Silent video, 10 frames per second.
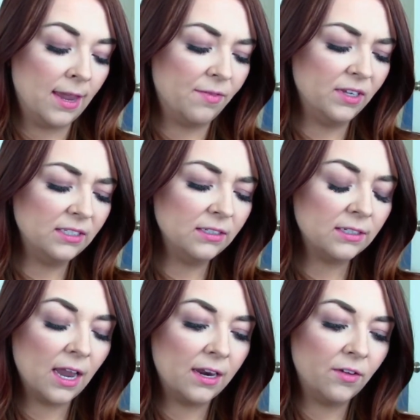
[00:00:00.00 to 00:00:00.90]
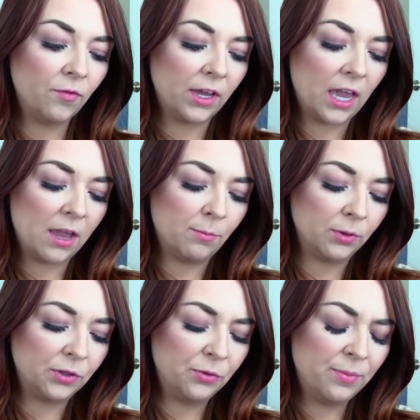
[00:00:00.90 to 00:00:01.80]
And this is kind of like a
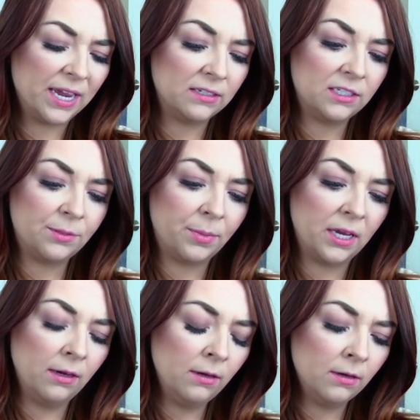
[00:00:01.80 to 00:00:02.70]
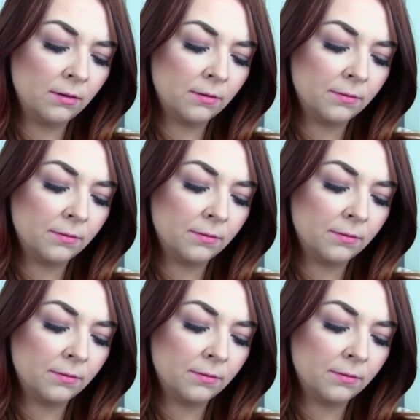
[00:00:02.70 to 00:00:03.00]
blue-based pink.